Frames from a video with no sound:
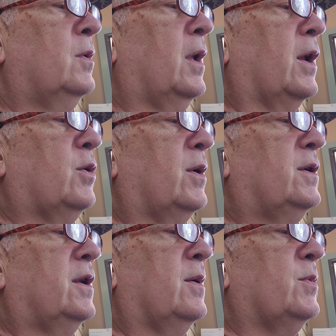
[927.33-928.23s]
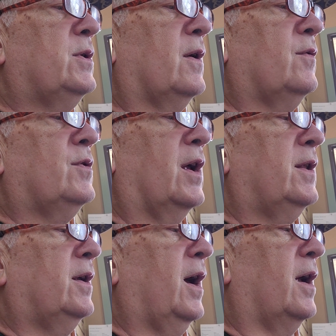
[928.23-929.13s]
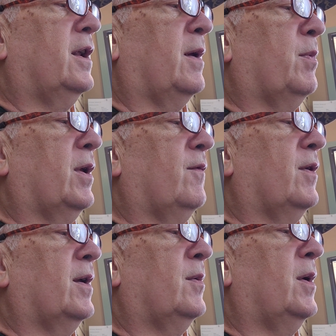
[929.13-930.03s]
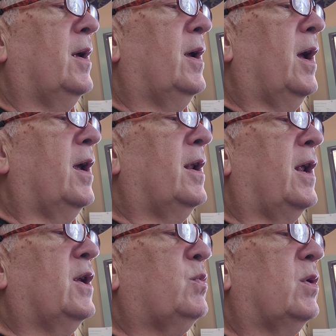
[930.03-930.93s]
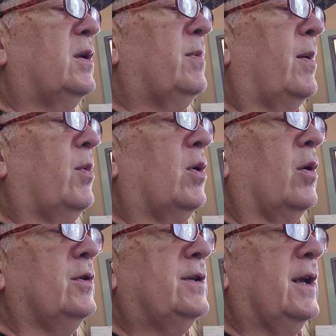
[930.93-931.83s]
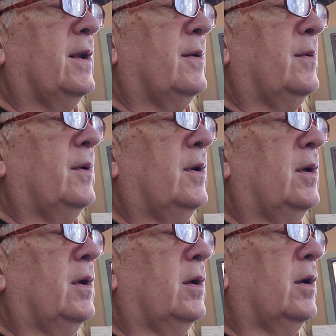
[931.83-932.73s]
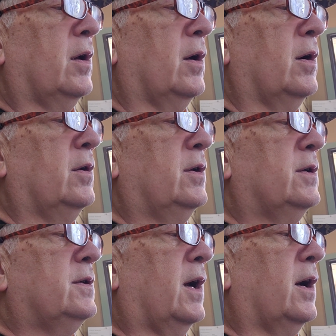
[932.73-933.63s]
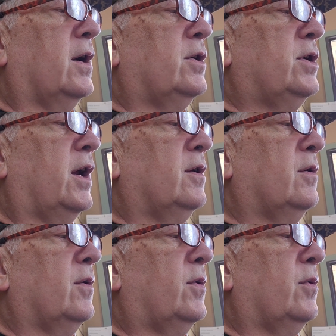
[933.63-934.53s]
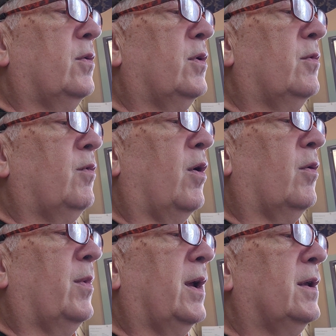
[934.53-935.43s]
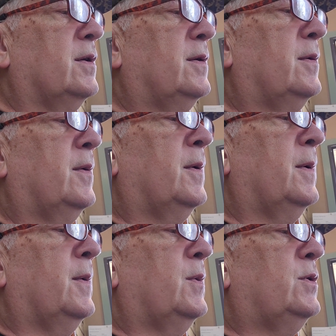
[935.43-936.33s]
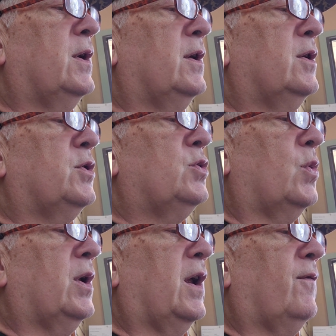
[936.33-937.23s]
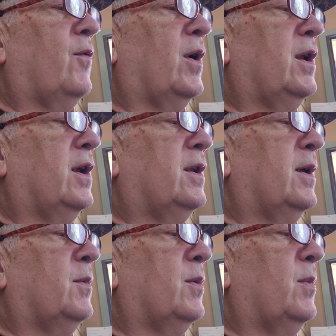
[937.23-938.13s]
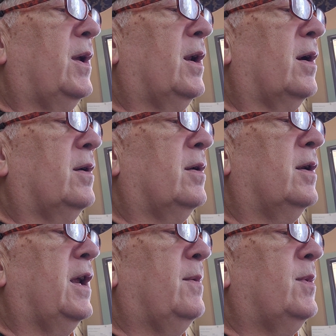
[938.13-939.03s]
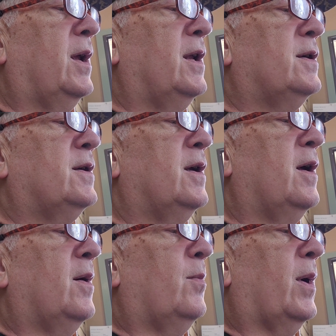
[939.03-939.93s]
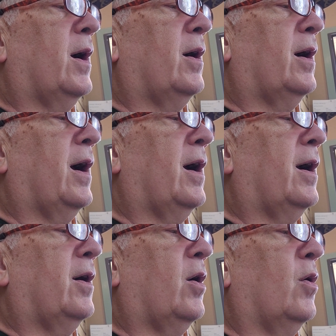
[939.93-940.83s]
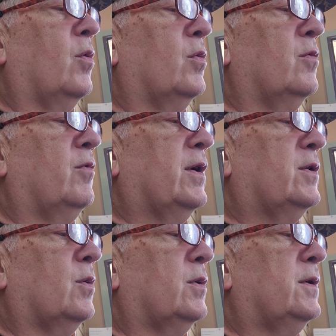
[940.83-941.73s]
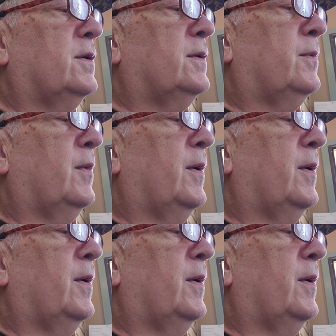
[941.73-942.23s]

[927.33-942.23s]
They trusted themselves, not the God they believed in, and that is what the Bible calls sin. Good desire channeled through the wrong means. Sin is shorthand for any attempt to meet our deep needs by our own resources.